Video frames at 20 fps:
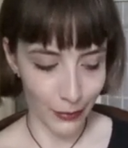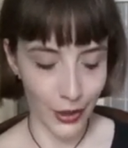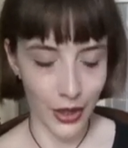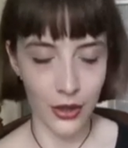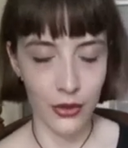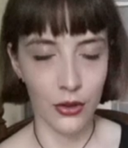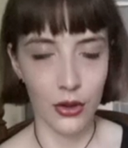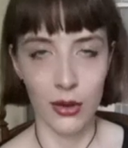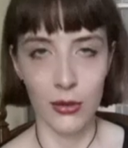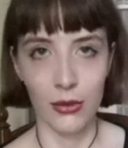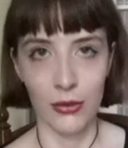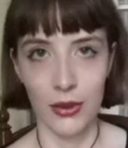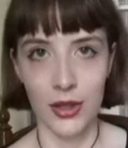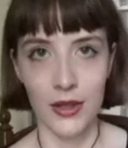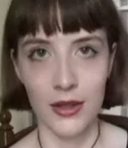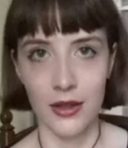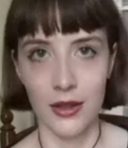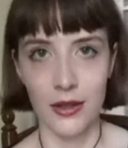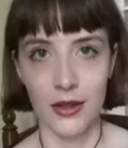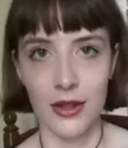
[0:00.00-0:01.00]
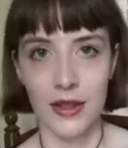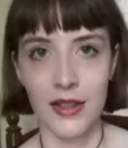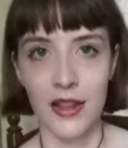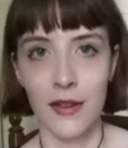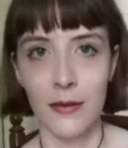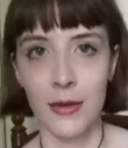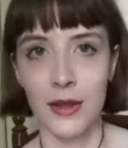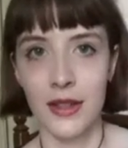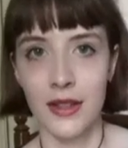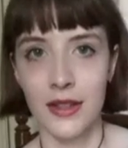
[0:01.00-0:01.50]
Paranormal researchers
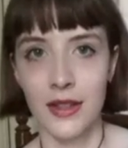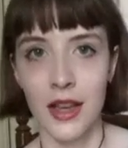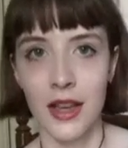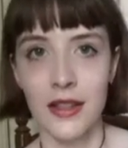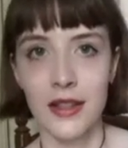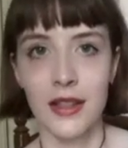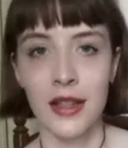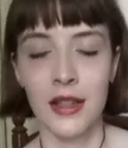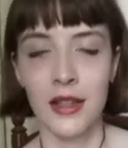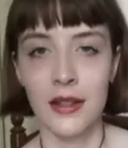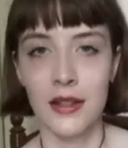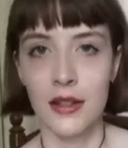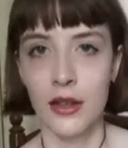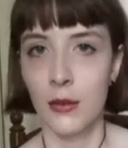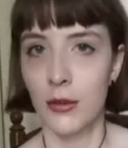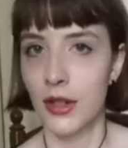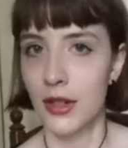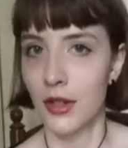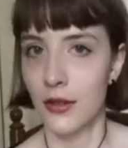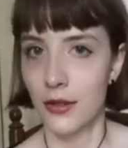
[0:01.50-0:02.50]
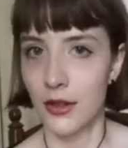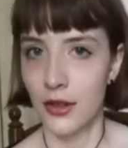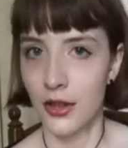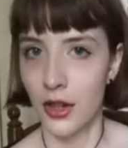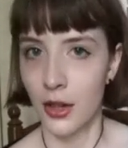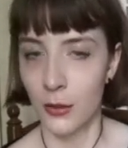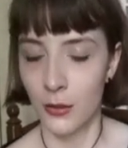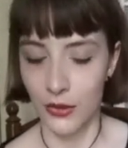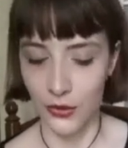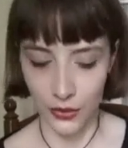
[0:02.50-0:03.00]
have been discussing it in so many different
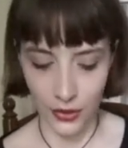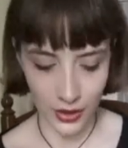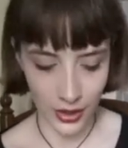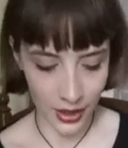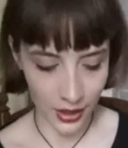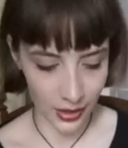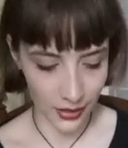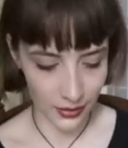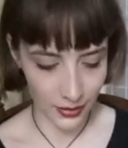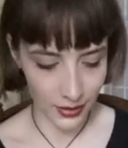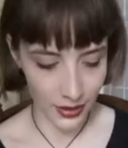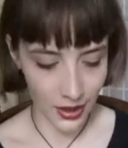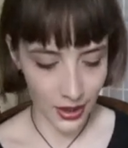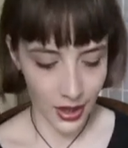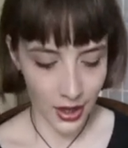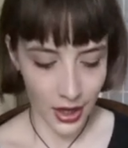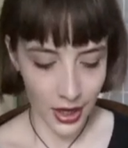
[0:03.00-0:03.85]
terms for years.